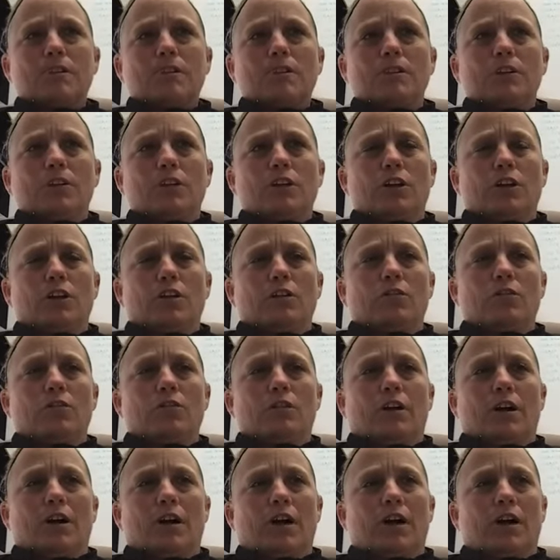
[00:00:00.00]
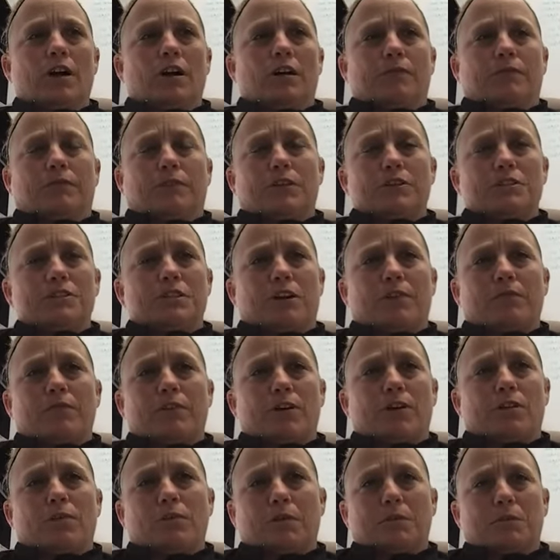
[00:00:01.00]
You know, first of
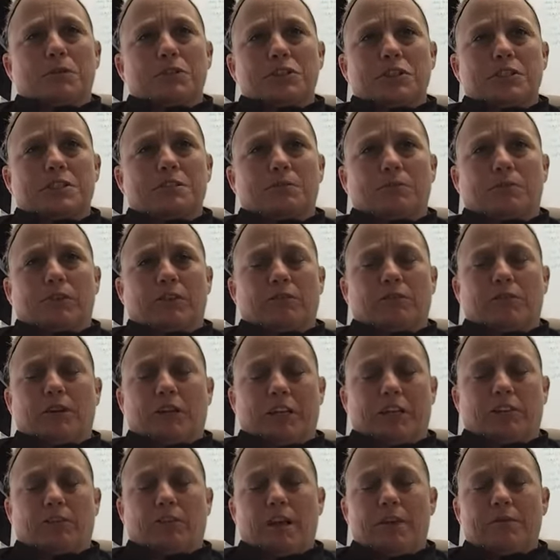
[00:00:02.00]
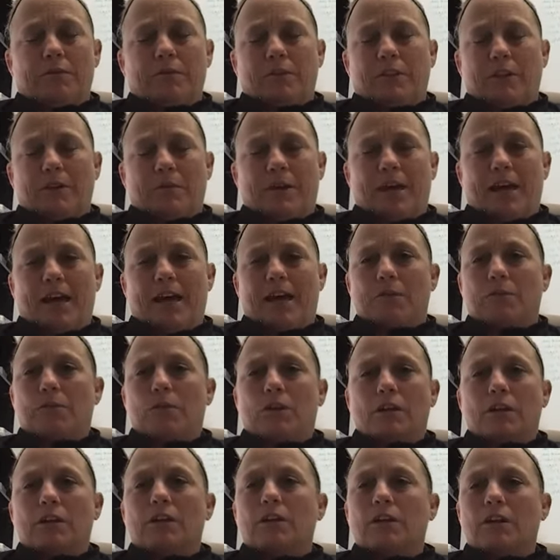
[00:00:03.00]
all, we were just really grateful that we had
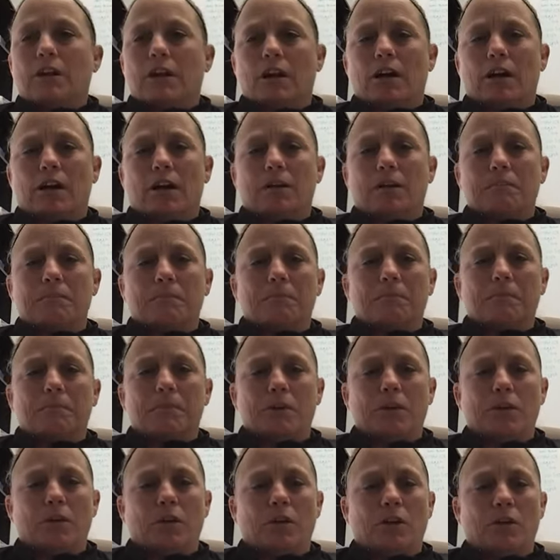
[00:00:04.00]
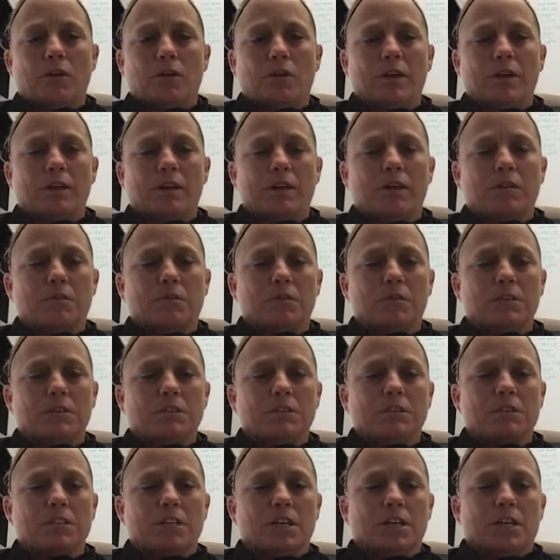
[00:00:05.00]
one. You know, it
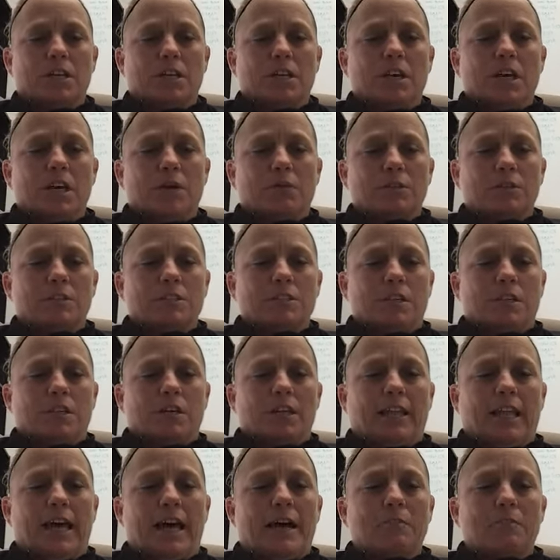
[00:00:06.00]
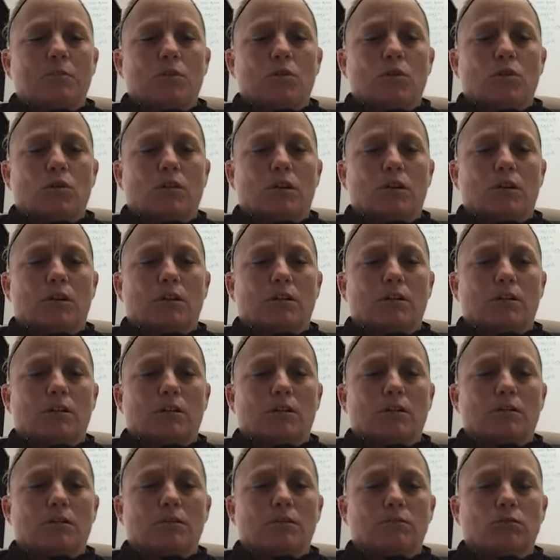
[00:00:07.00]
was a lot more
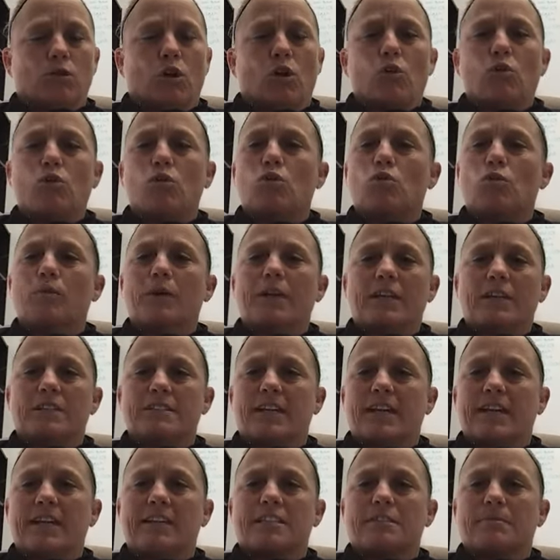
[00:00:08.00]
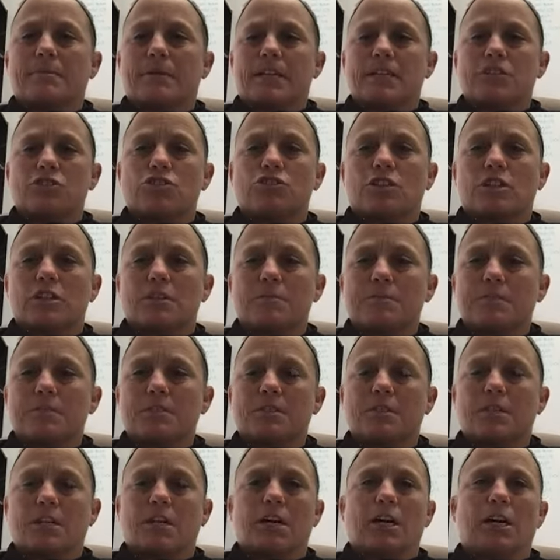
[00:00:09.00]
local. We didn't take as many
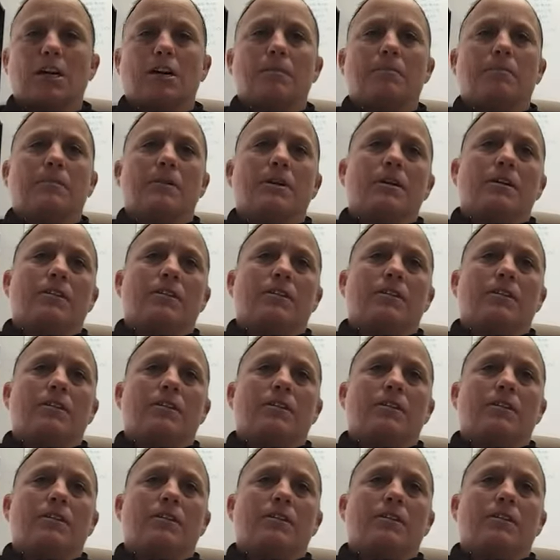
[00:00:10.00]
trips. The